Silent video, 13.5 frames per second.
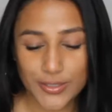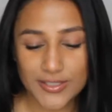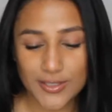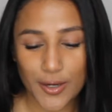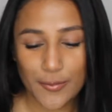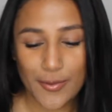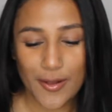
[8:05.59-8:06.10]
let's
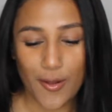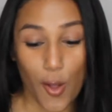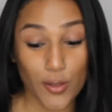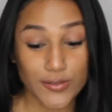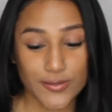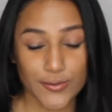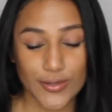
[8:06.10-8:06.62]
talk about
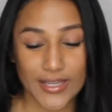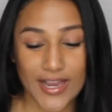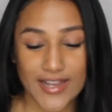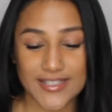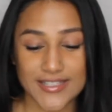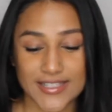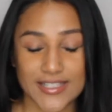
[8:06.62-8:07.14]
also the
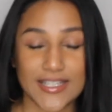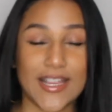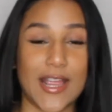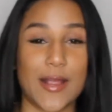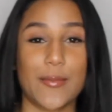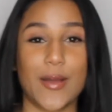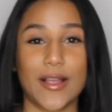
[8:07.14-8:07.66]
Kansas City
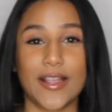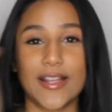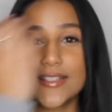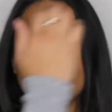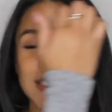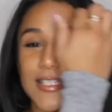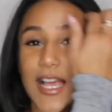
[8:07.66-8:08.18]
game
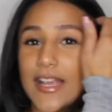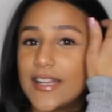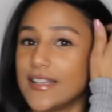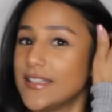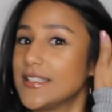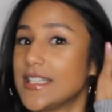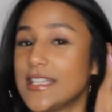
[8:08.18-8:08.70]
against the
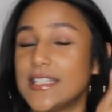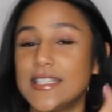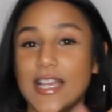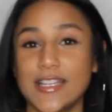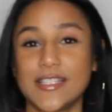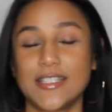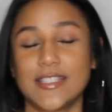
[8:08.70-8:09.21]
Titans in
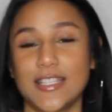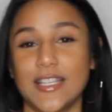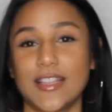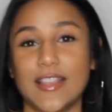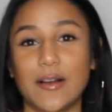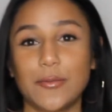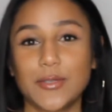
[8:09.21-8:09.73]
Tennessee.
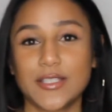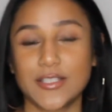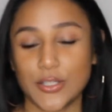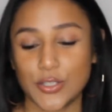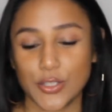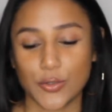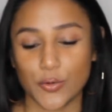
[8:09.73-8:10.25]
That was
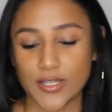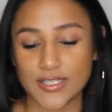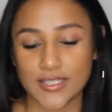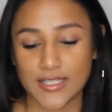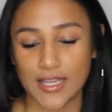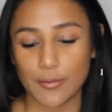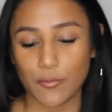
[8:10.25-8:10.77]
such a
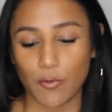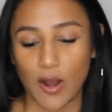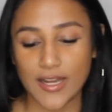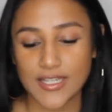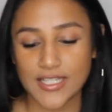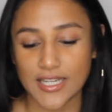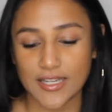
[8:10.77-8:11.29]
crazy game.
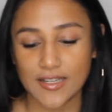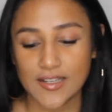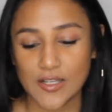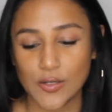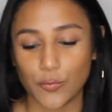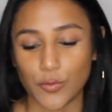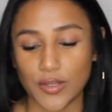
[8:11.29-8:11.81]
Ryan
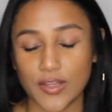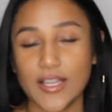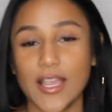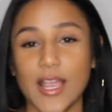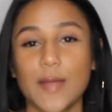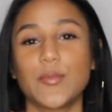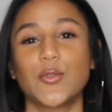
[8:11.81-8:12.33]
Tannehill really
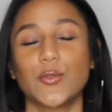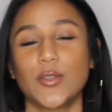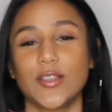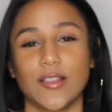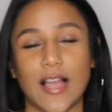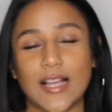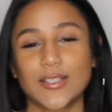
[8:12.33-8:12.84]
came through in
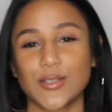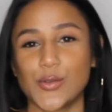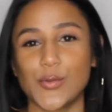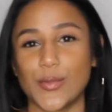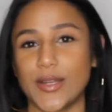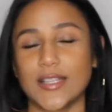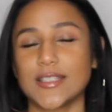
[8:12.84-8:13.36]
the last
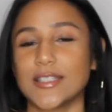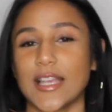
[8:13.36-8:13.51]
2 minutes.